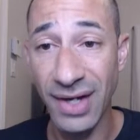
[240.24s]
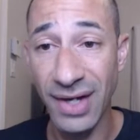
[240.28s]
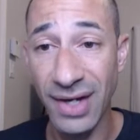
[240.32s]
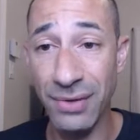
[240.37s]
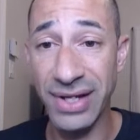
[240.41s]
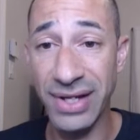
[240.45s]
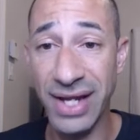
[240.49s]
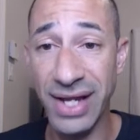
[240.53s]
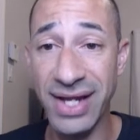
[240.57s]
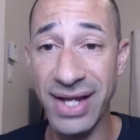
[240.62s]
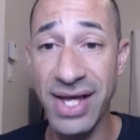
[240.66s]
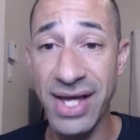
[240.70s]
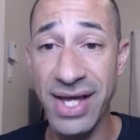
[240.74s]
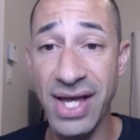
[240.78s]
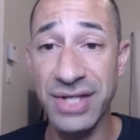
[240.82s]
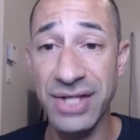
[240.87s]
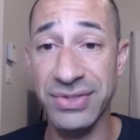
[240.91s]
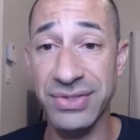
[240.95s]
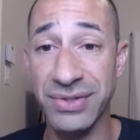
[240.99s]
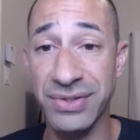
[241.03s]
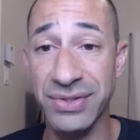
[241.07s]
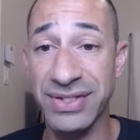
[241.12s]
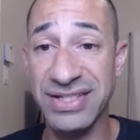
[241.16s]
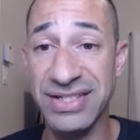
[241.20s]
Okay,
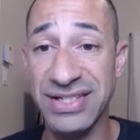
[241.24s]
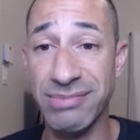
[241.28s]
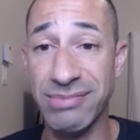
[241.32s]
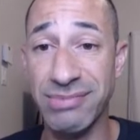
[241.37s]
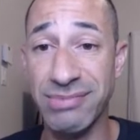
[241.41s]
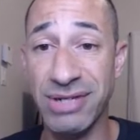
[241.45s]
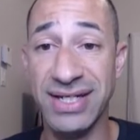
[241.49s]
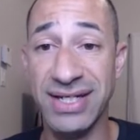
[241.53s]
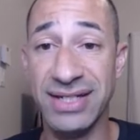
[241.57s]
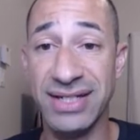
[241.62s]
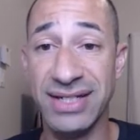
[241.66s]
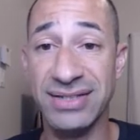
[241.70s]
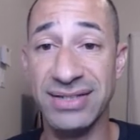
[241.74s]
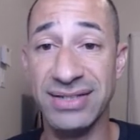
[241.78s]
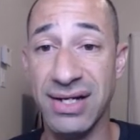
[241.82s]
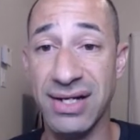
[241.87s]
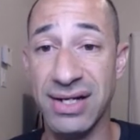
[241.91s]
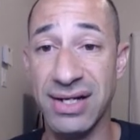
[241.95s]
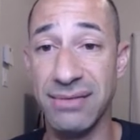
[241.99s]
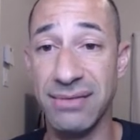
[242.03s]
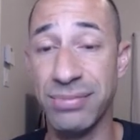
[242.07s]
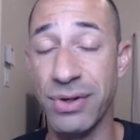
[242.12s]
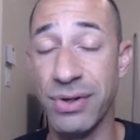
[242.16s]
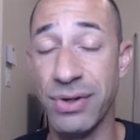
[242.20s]
so this is my TikTok
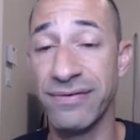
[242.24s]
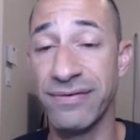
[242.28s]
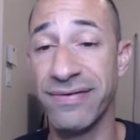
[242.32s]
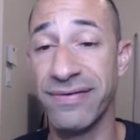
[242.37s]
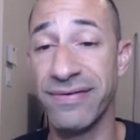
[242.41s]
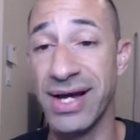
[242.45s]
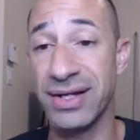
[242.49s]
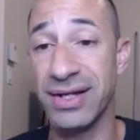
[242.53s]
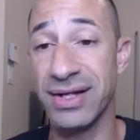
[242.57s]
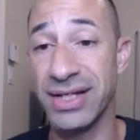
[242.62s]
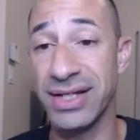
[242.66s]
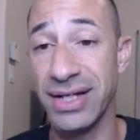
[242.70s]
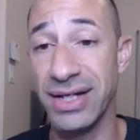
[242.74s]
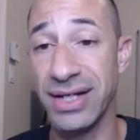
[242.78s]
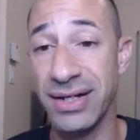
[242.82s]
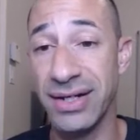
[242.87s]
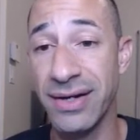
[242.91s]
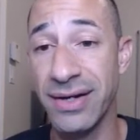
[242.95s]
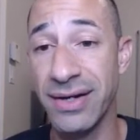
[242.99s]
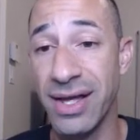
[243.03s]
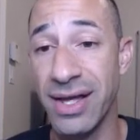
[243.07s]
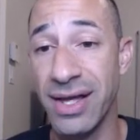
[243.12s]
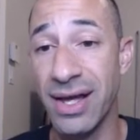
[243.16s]
profile here.